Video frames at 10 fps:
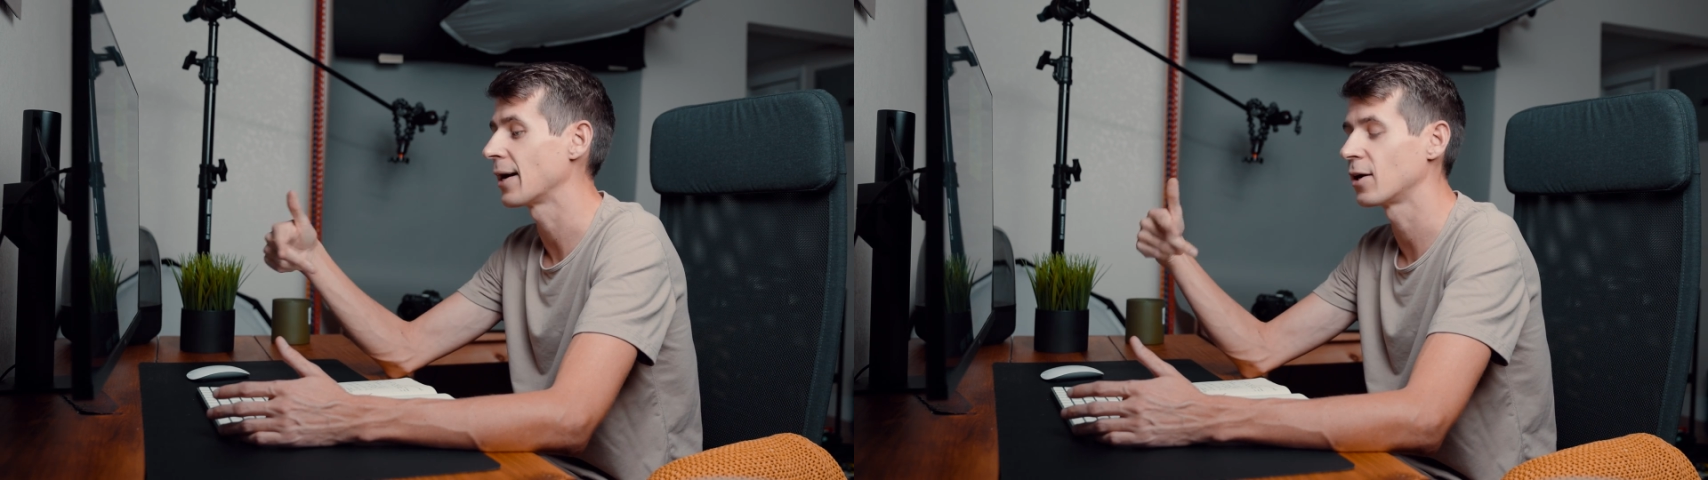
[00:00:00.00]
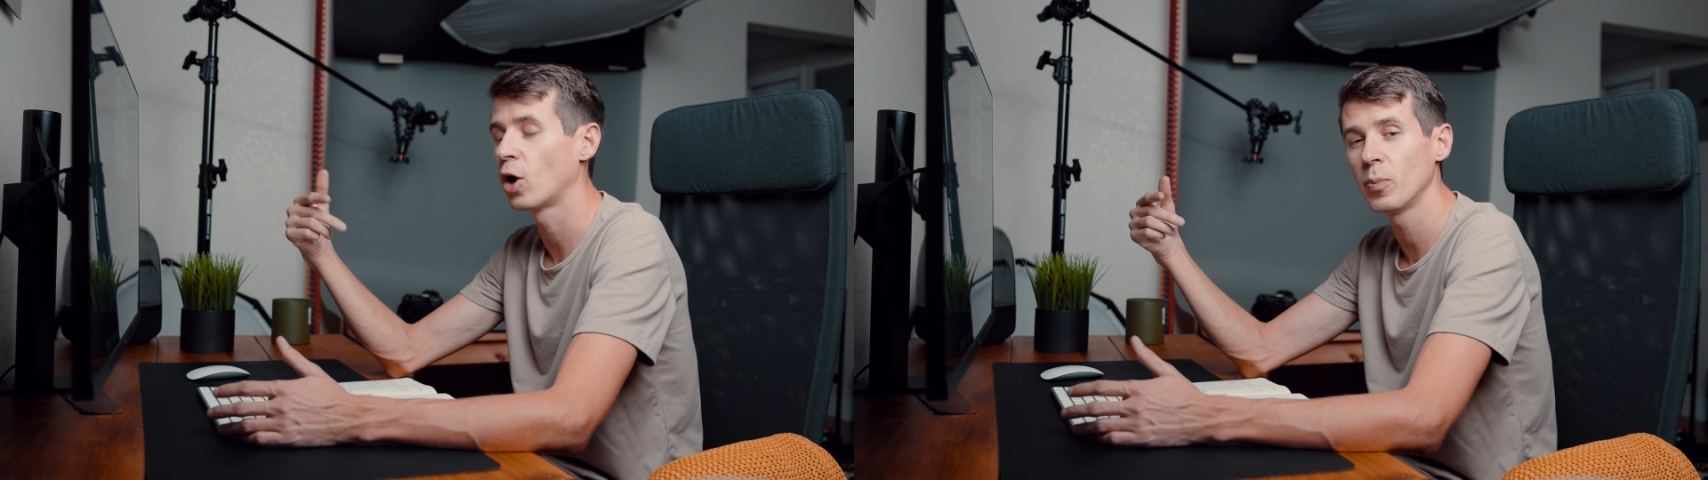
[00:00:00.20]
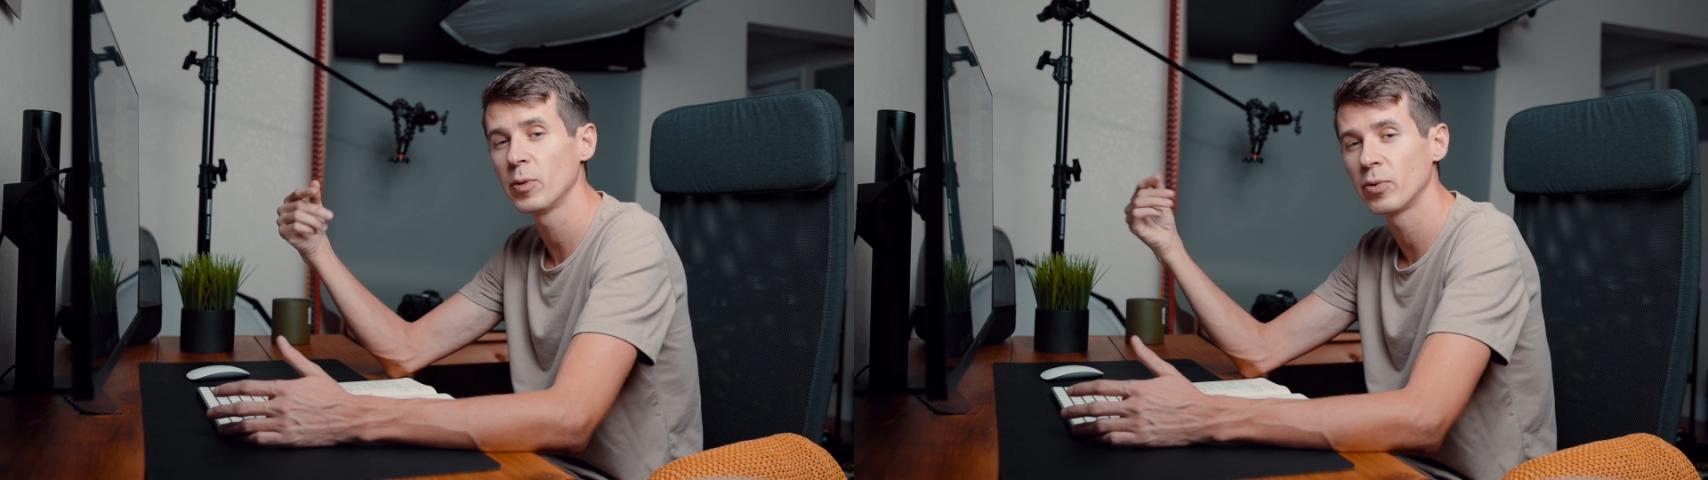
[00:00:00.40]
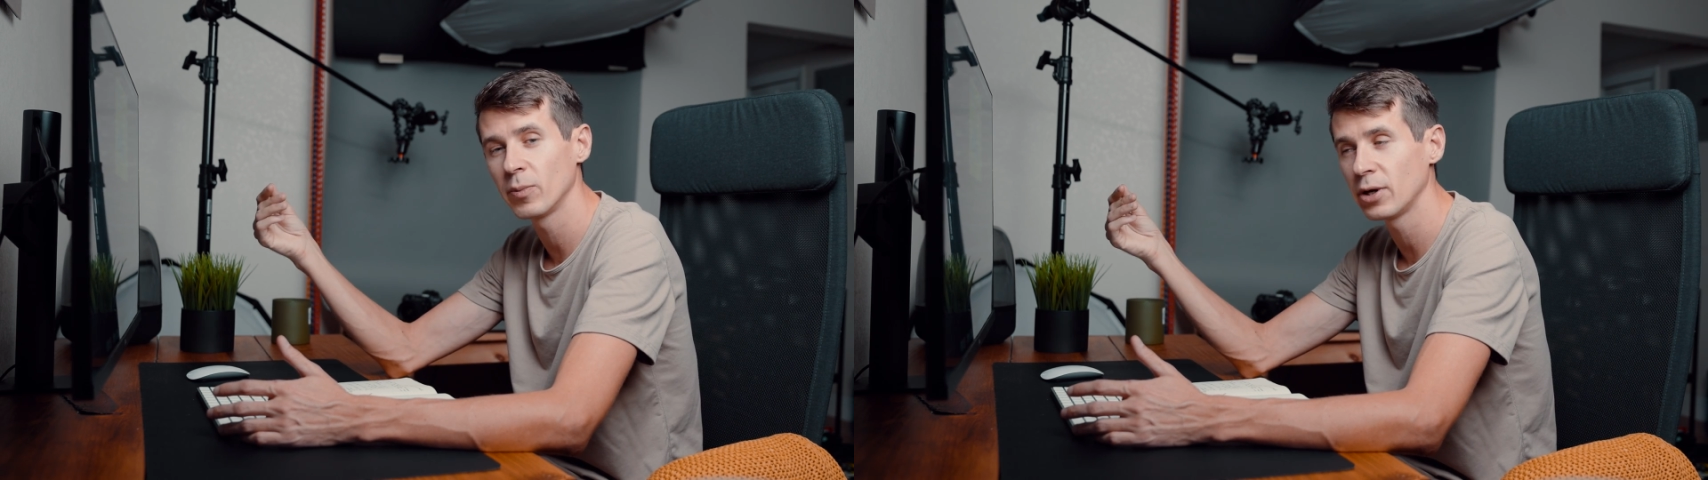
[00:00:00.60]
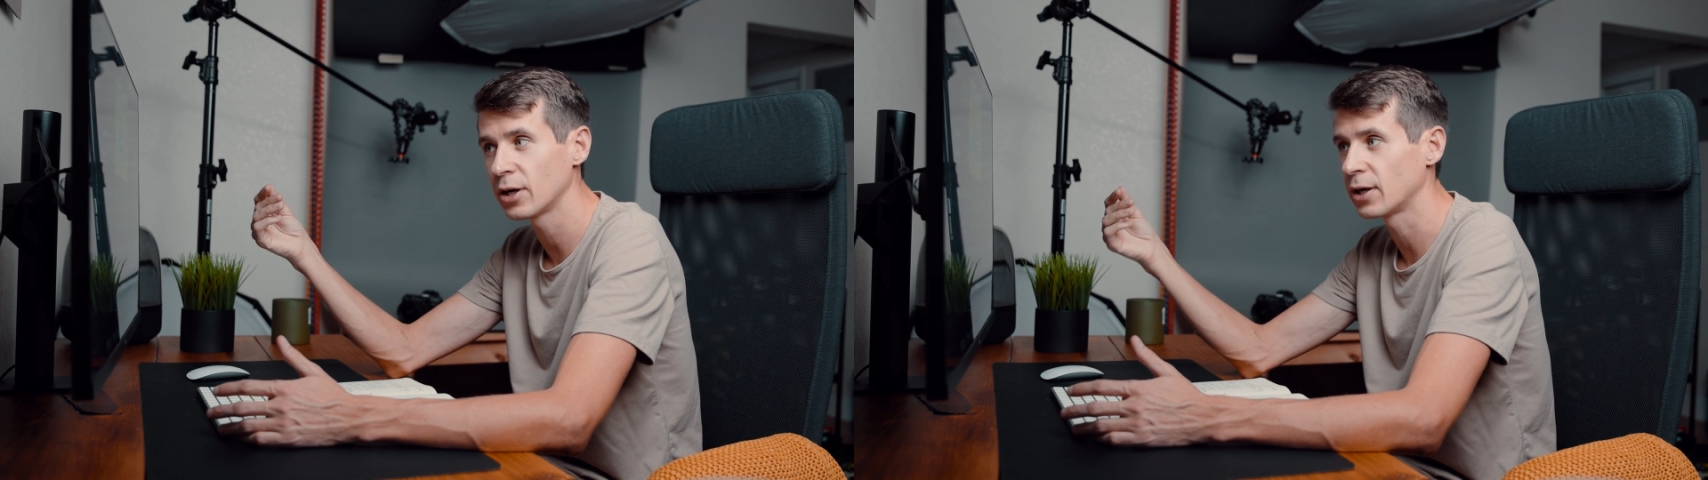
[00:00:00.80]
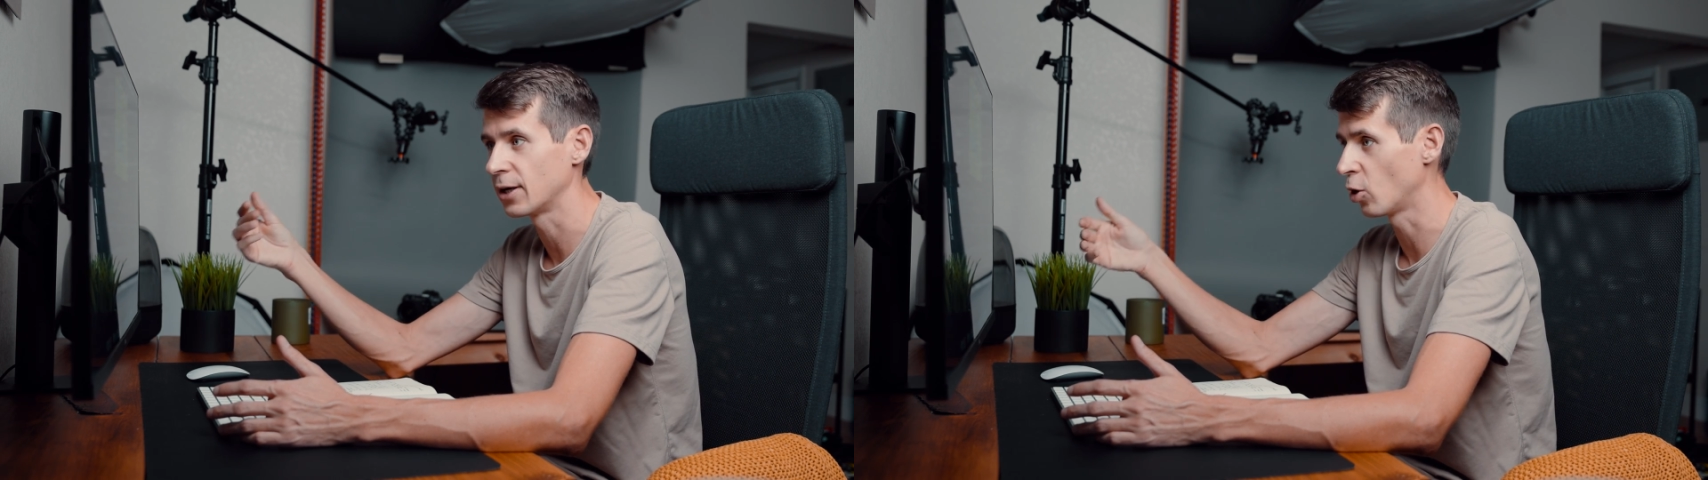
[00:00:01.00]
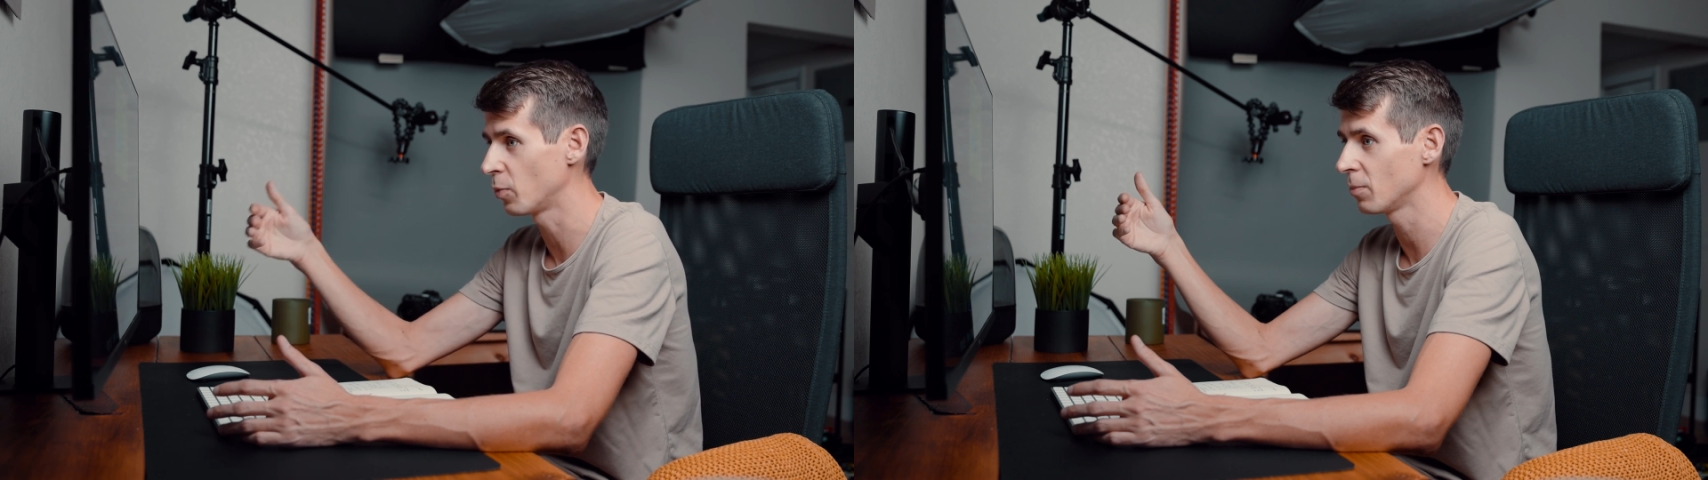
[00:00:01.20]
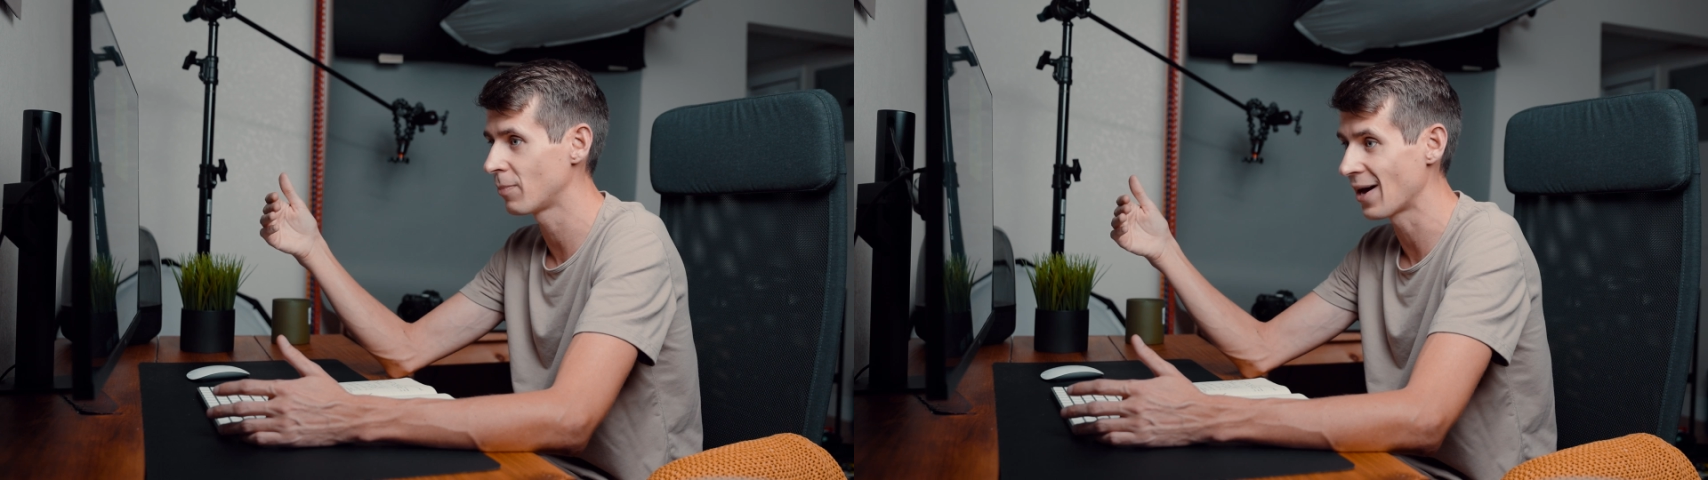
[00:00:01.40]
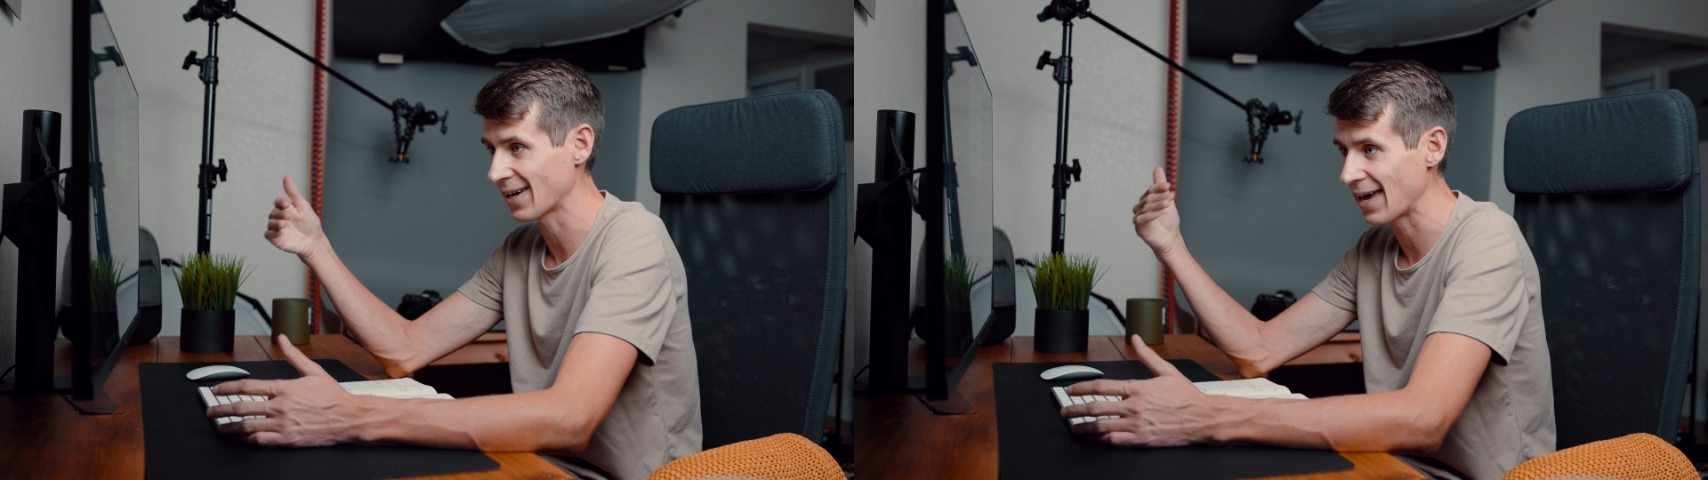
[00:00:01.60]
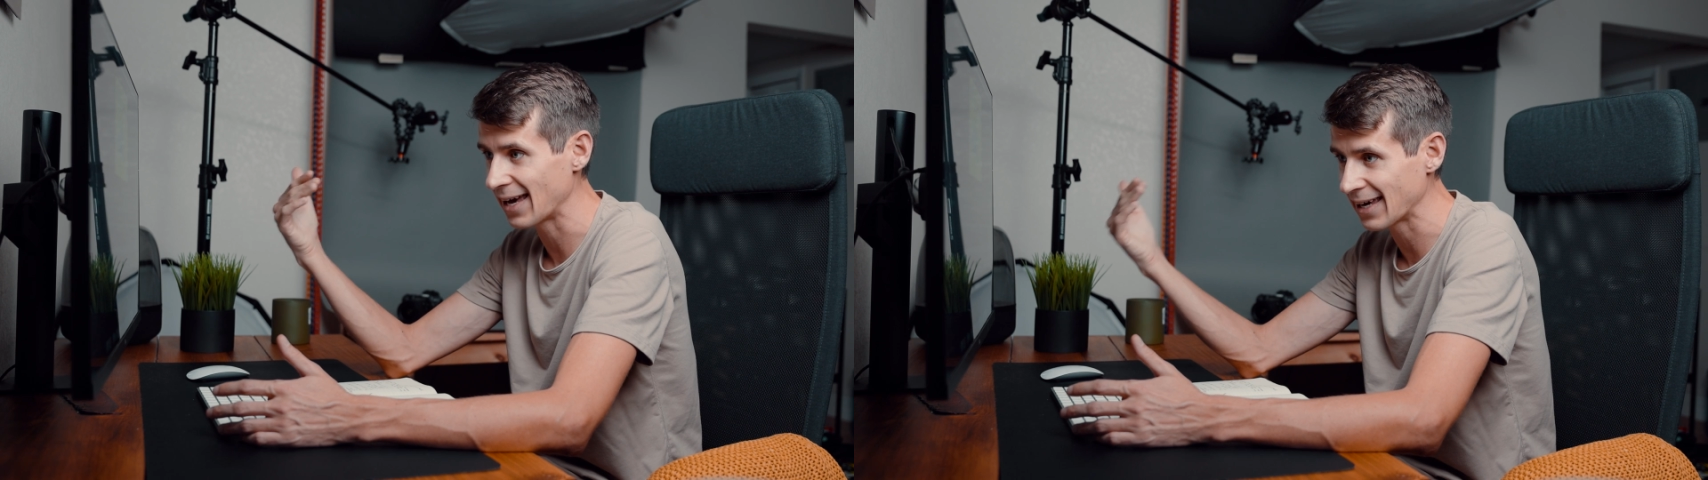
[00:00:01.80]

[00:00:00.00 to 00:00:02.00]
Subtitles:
I can open Premiere and open back